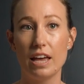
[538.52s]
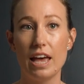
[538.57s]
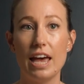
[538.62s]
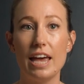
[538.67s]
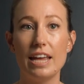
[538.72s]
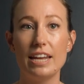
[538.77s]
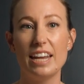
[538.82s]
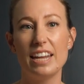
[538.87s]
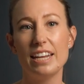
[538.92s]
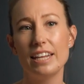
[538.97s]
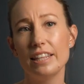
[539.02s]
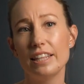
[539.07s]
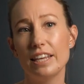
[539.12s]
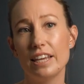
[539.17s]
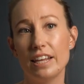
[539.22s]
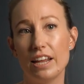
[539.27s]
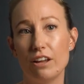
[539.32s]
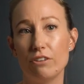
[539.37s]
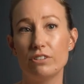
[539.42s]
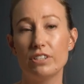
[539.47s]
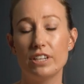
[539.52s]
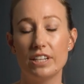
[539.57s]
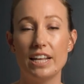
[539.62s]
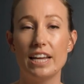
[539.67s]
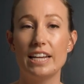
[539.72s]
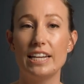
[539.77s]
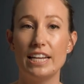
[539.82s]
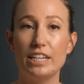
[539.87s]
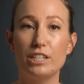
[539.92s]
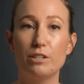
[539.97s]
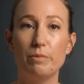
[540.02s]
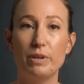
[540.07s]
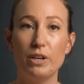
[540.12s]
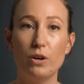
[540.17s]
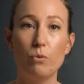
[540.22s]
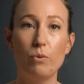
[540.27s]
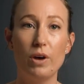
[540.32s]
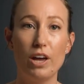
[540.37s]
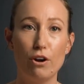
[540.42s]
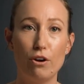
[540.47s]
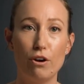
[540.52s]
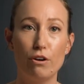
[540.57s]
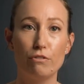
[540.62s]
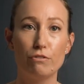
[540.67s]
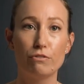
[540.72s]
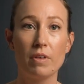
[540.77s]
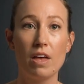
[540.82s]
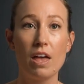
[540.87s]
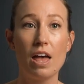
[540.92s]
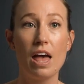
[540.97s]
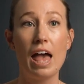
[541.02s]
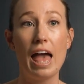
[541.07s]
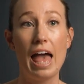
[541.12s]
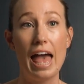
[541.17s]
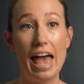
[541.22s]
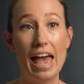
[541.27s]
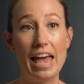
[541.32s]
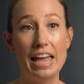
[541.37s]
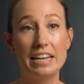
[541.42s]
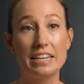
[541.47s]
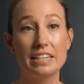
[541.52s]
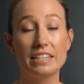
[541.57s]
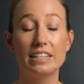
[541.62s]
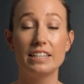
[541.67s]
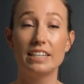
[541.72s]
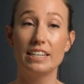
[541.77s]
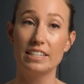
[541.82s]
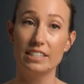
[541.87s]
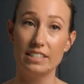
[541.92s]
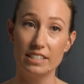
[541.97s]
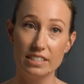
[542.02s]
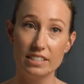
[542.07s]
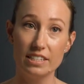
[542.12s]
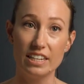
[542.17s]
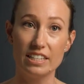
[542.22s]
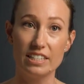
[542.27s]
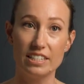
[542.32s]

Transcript: and anything else that they need to be aware of, and the assisting